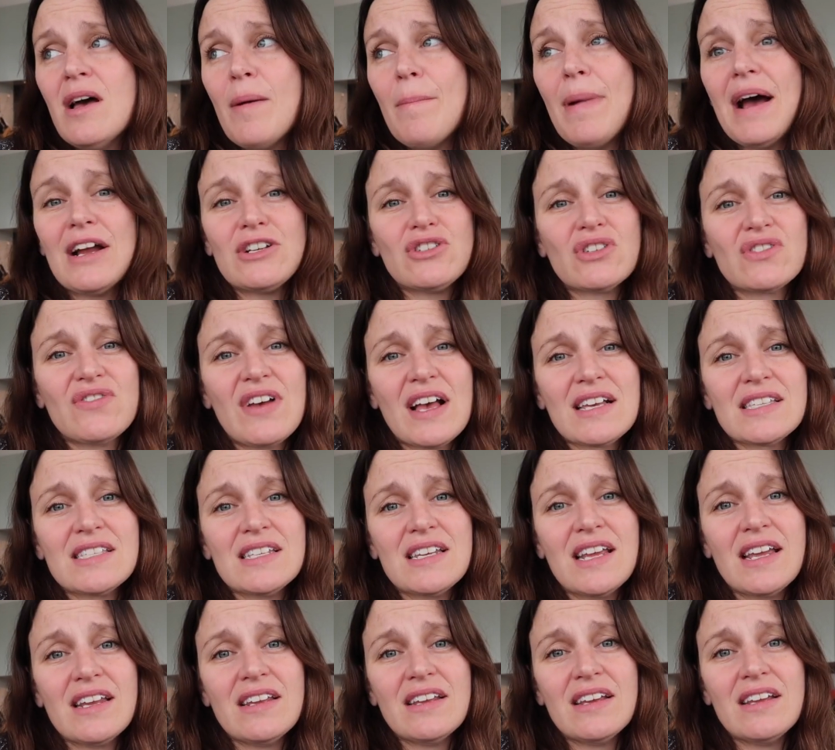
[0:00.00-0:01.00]
Patrick's
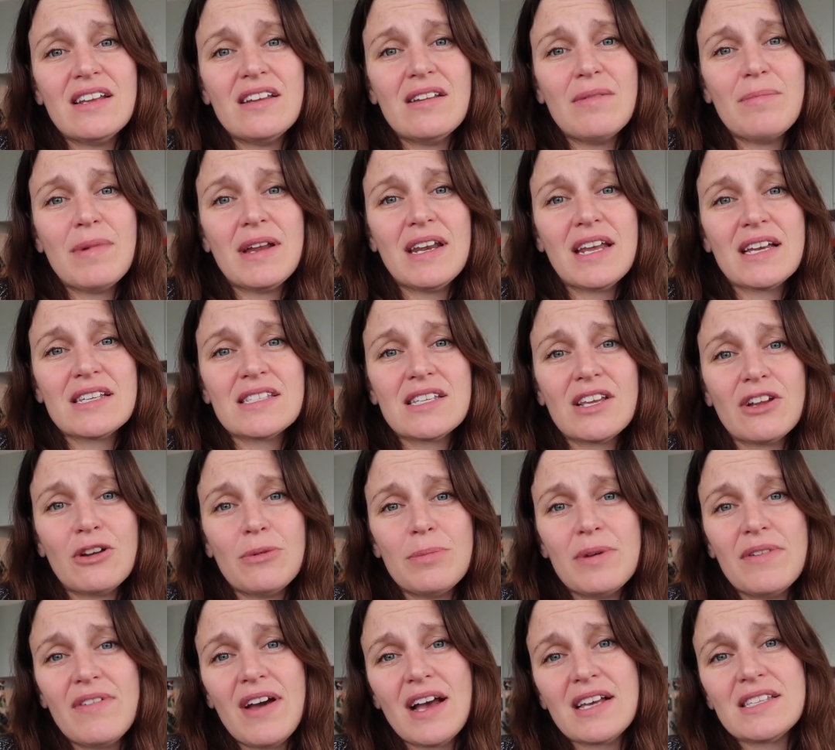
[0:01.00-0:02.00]
vaccinated, my next kid will
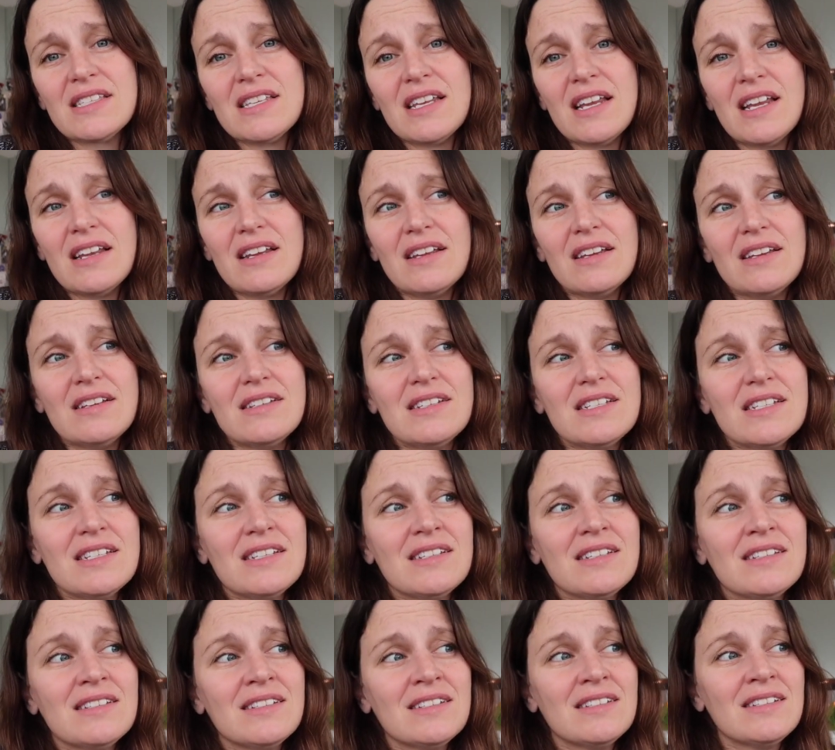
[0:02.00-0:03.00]
be vaccinated.
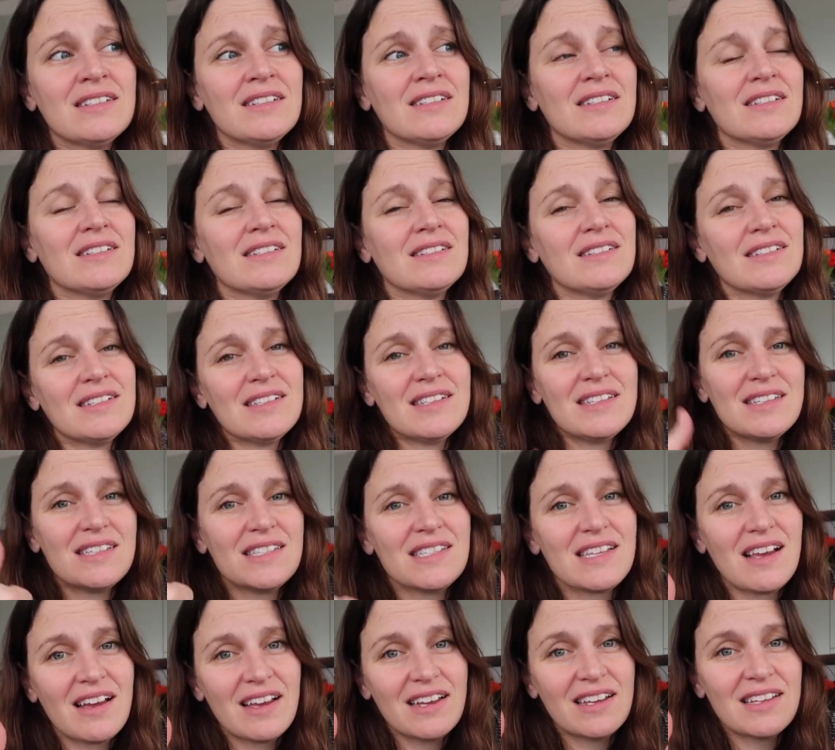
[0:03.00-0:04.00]

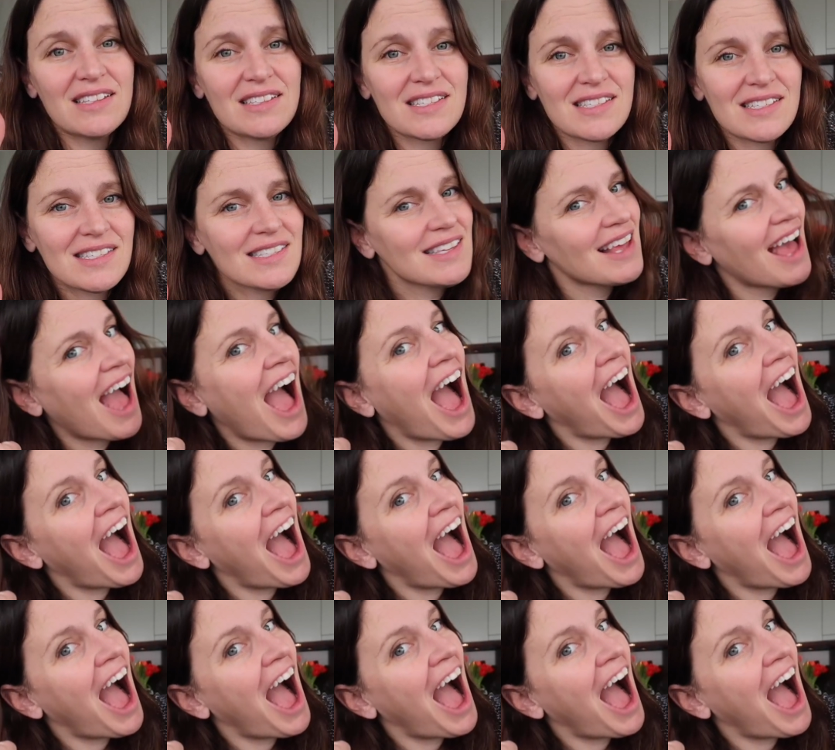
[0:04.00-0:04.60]
Science.